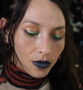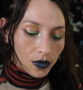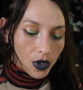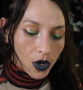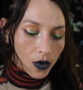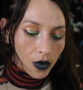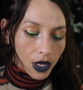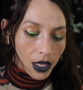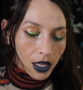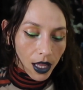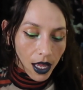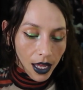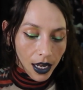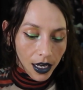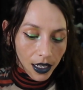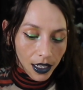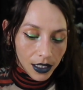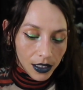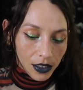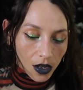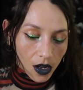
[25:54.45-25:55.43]
knowing that
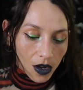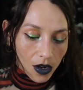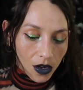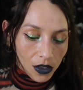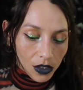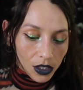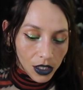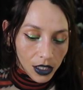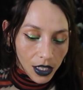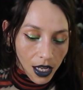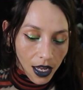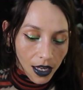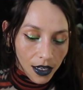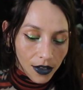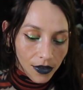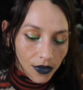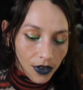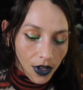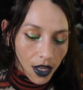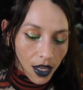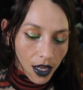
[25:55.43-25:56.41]
it's all just kind
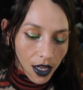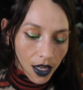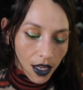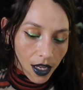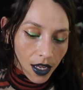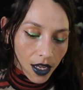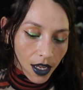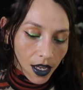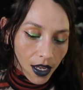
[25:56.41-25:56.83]
of like